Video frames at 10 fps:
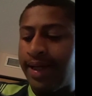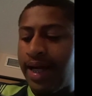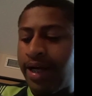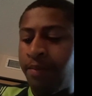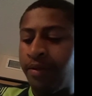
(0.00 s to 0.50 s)

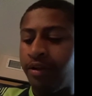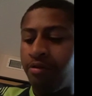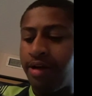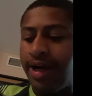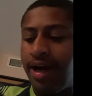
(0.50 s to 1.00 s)
At number
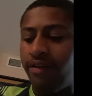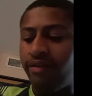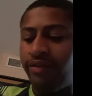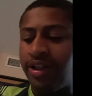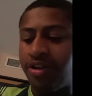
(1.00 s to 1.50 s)
3, I have
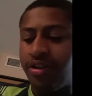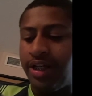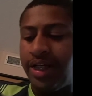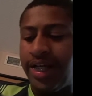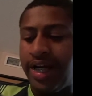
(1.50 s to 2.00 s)
Avengers
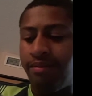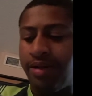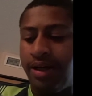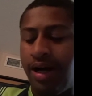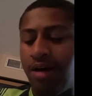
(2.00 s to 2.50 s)
Endgame.
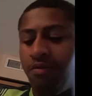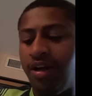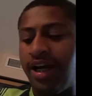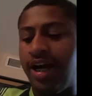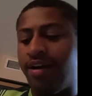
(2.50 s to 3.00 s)
Now, I would
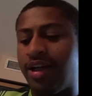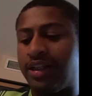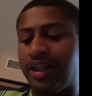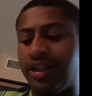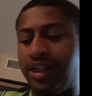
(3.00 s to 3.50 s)
have had
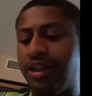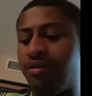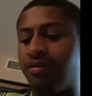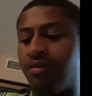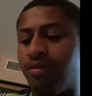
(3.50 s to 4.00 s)
this at
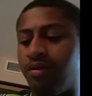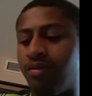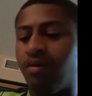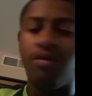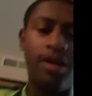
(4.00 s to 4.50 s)
2
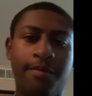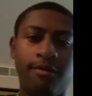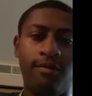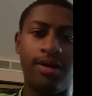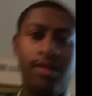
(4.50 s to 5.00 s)
or number
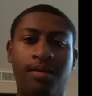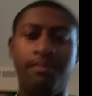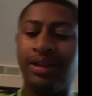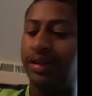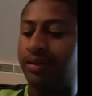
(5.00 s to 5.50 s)
1,
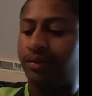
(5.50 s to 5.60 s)
but